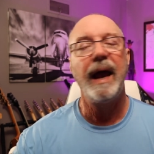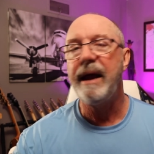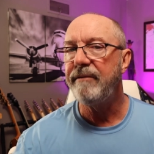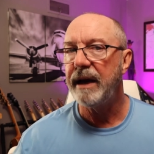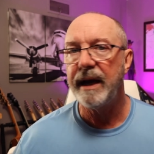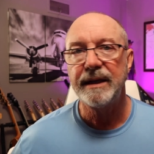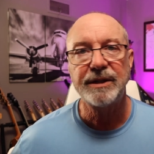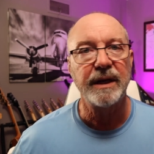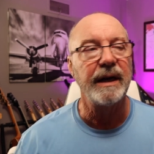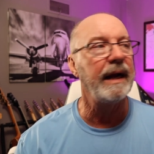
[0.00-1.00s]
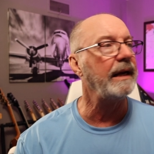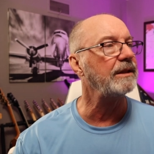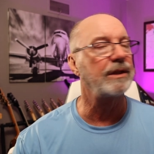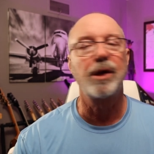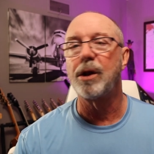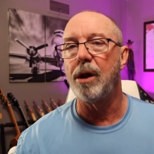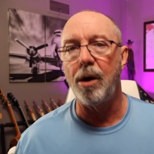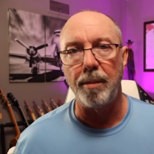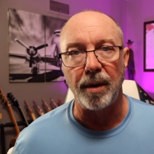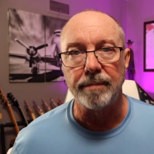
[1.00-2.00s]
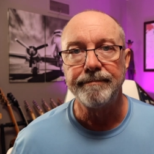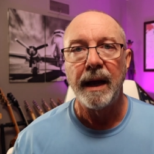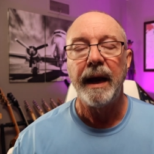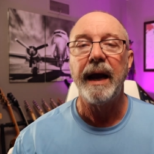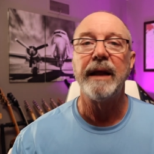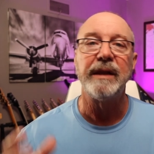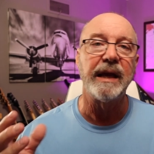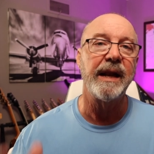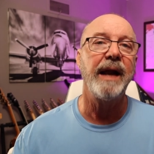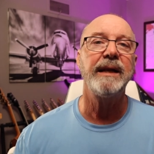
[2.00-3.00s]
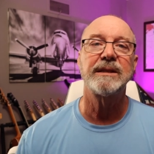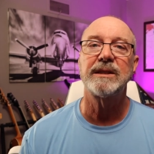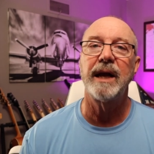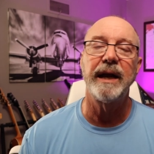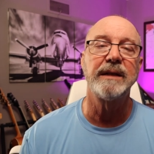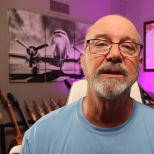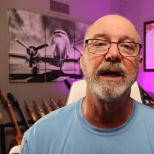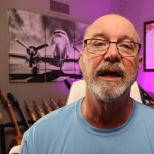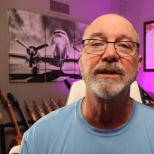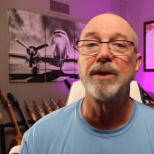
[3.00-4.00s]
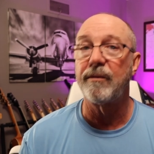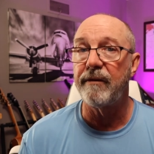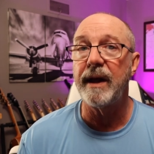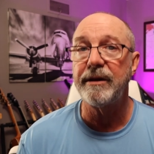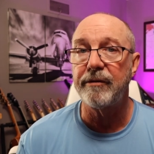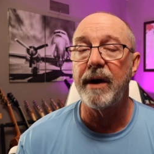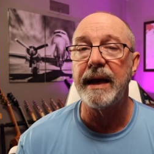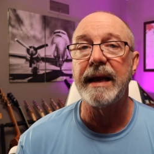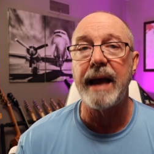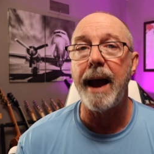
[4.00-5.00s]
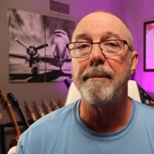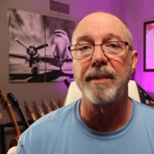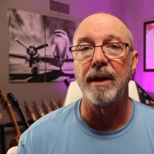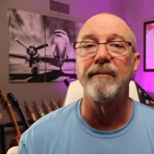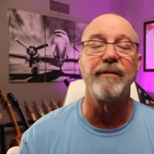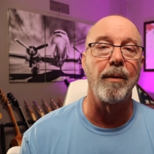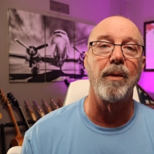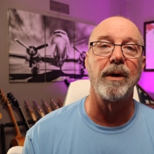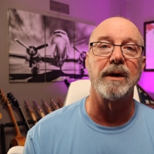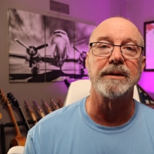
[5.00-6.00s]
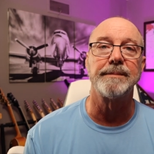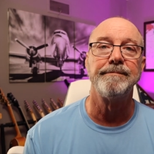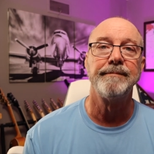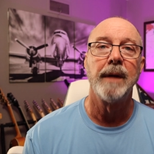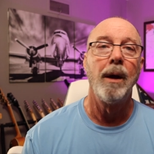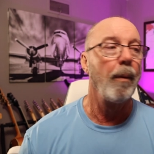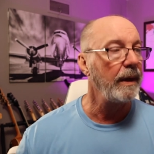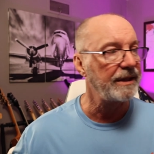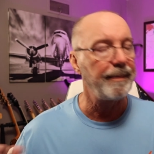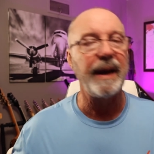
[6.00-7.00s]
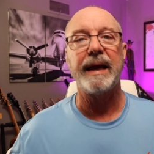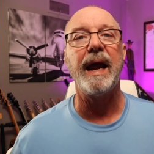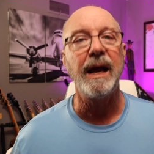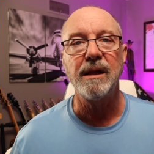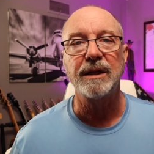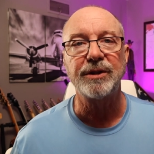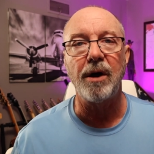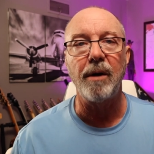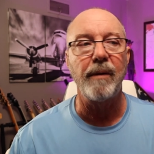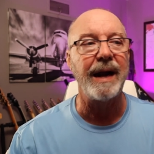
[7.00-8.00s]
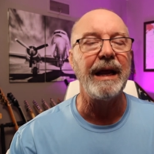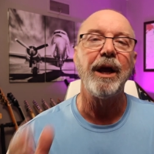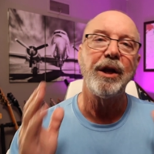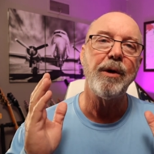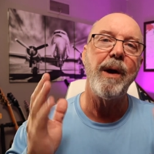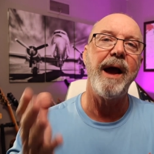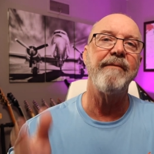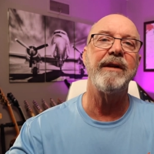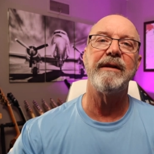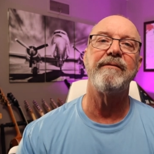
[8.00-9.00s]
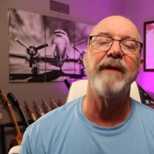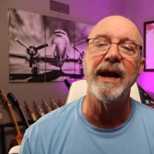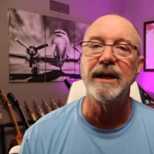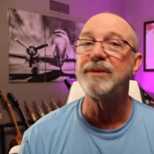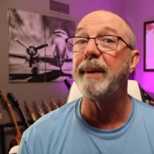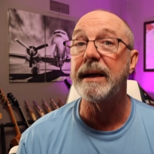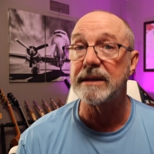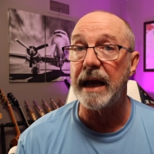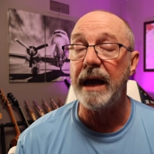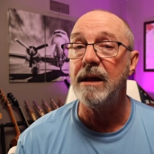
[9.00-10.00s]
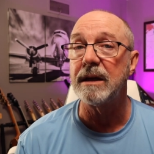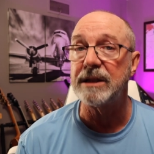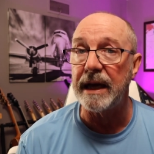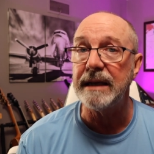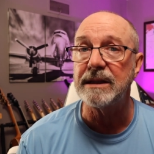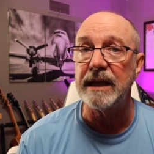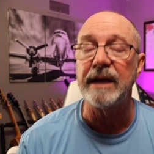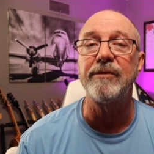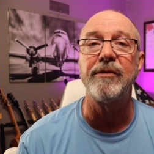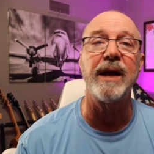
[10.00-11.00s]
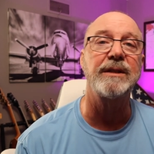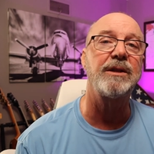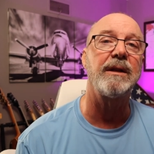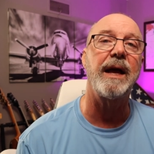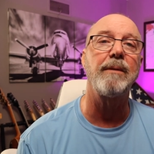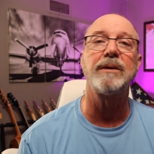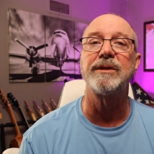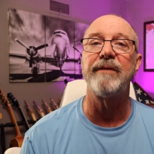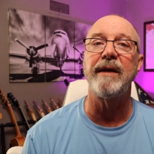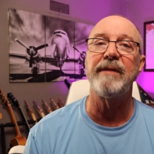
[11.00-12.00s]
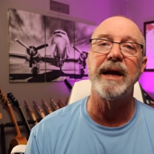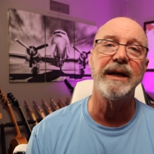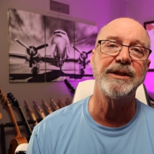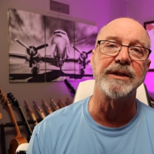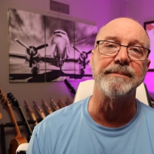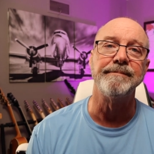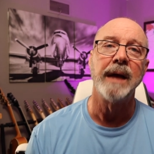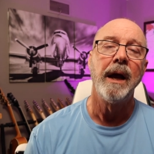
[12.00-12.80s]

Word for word: Aviation is global, and the United States is the flight training capital of the world. We speak English already. You have an advantage because English is the international language of aviation.